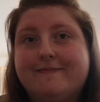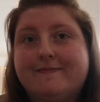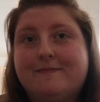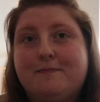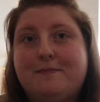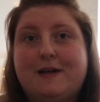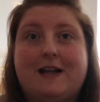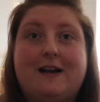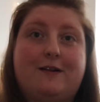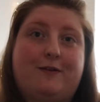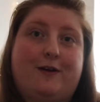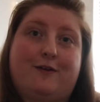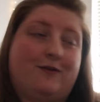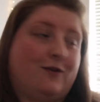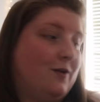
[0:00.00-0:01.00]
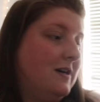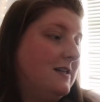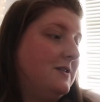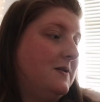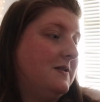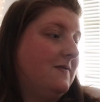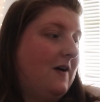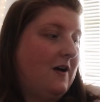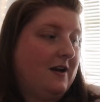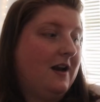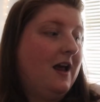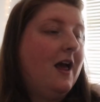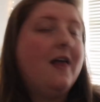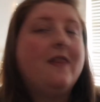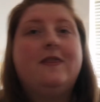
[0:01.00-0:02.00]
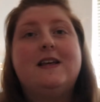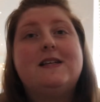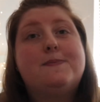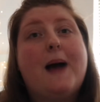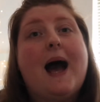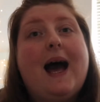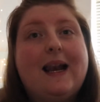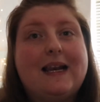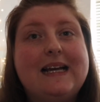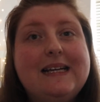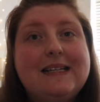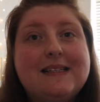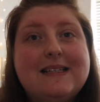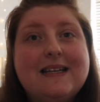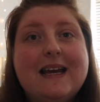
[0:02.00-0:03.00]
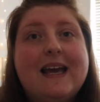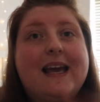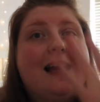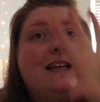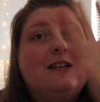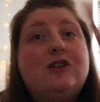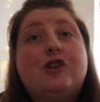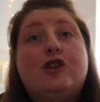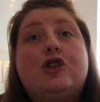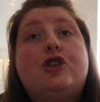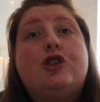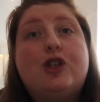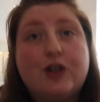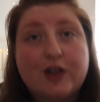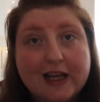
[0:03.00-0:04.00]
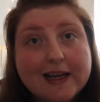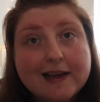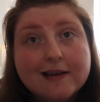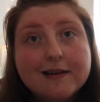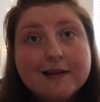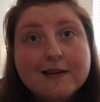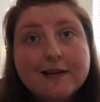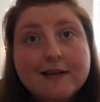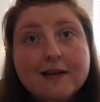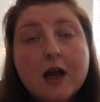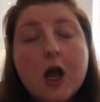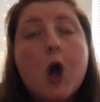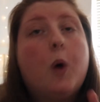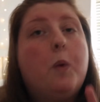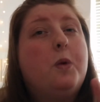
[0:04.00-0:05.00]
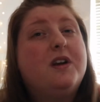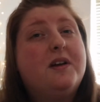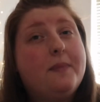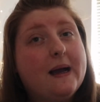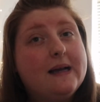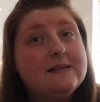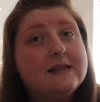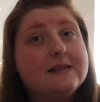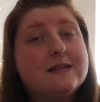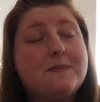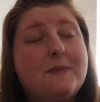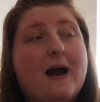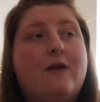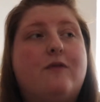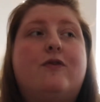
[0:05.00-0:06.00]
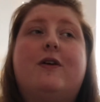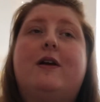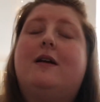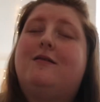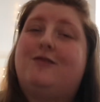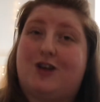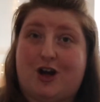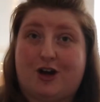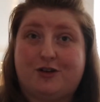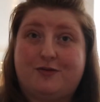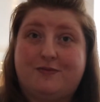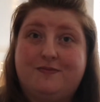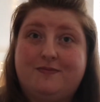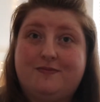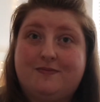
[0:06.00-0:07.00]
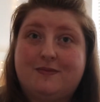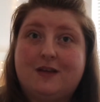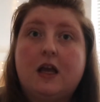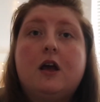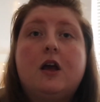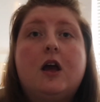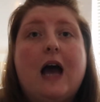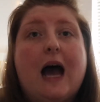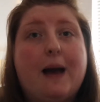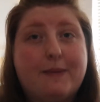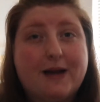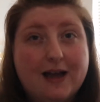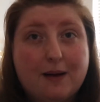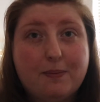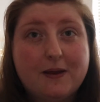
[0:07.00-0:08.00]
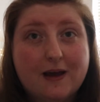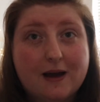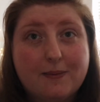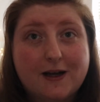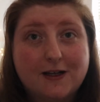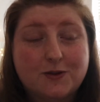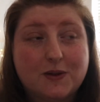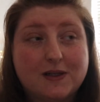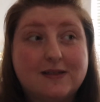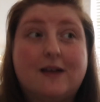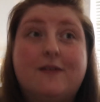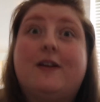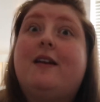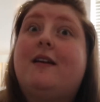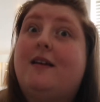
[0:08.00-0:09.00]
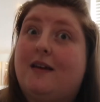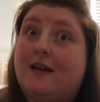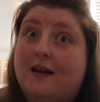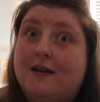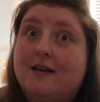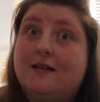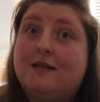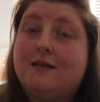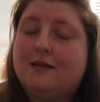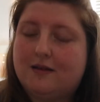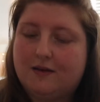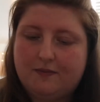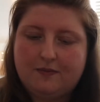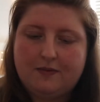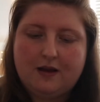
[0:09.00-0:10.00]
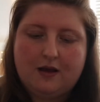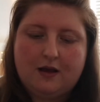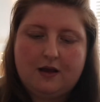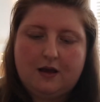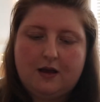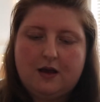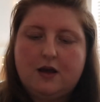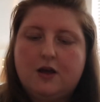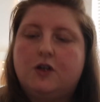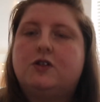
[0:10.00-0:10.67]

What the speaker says: but I love her for it, so it's fine. This palette is stunning. Would I pay £60 for it? No. Am I happy that I paid £27? Yes. So